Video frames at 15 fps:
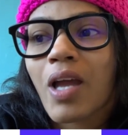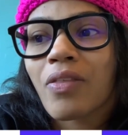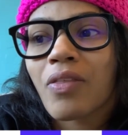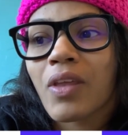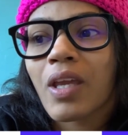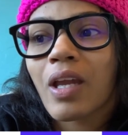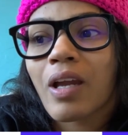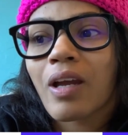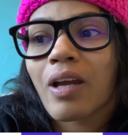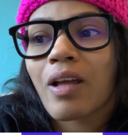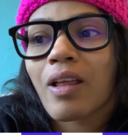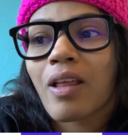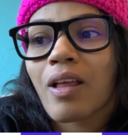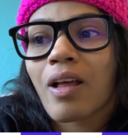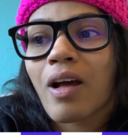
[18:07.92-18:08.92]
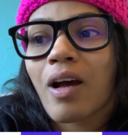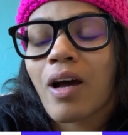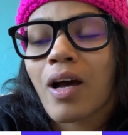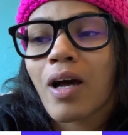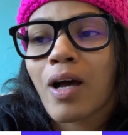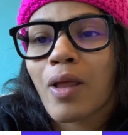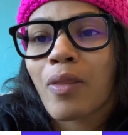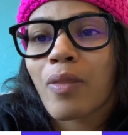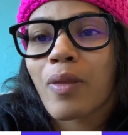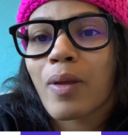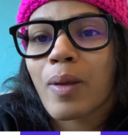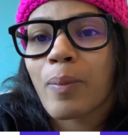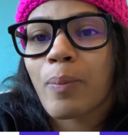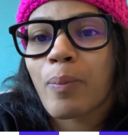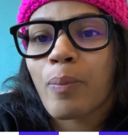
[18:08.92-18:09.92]
I think
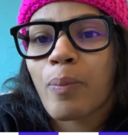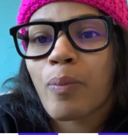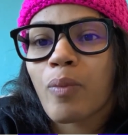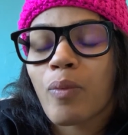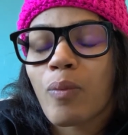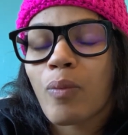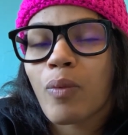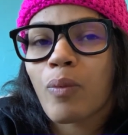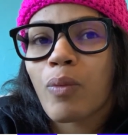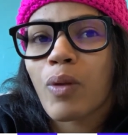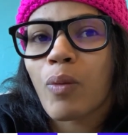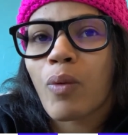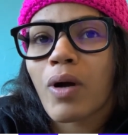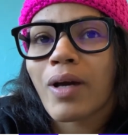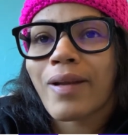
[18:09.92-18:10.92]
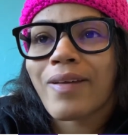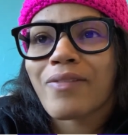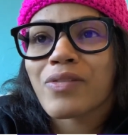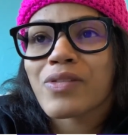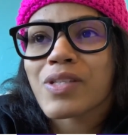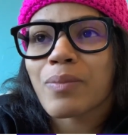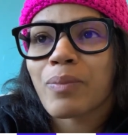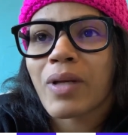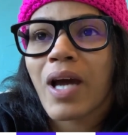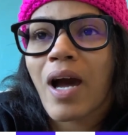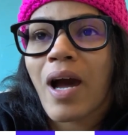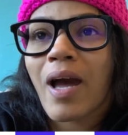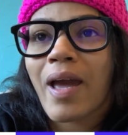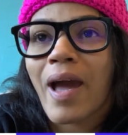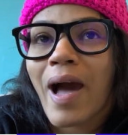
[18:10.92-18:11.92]
the one of some
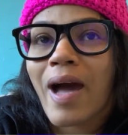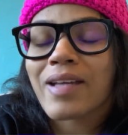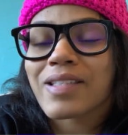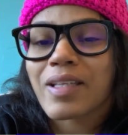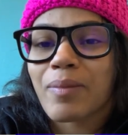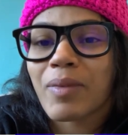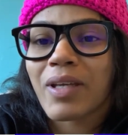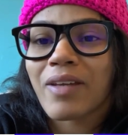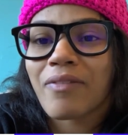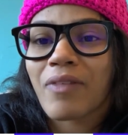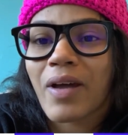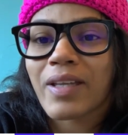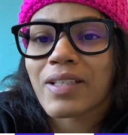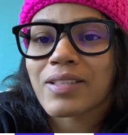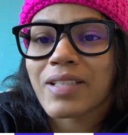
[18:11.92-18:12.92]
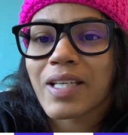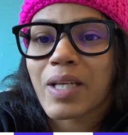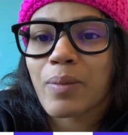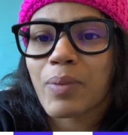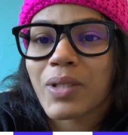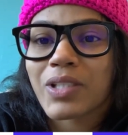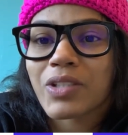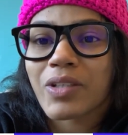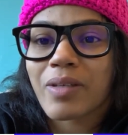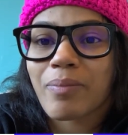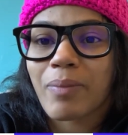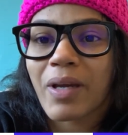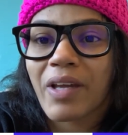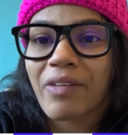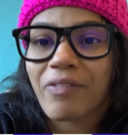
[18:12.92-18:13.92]
guy asking me if I can take a picture
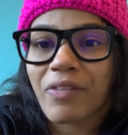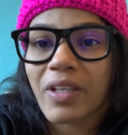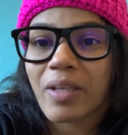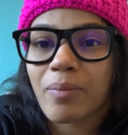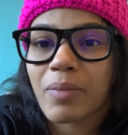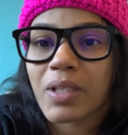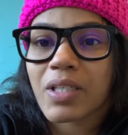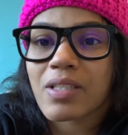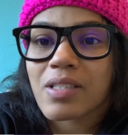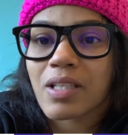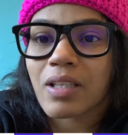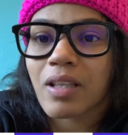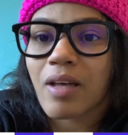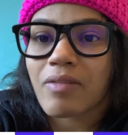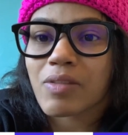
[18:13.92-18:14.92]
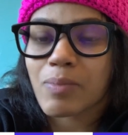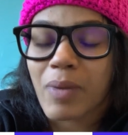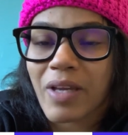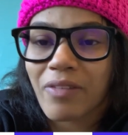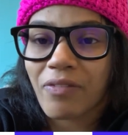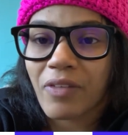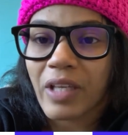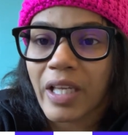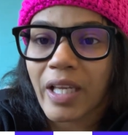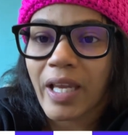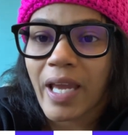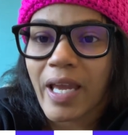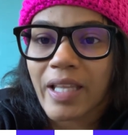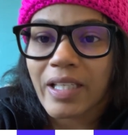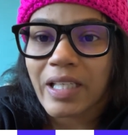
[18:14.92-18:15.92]
of my feet because he loves my
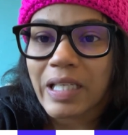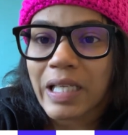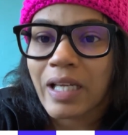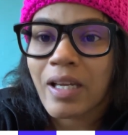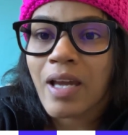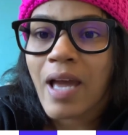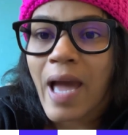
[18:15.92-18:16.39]
feet, and he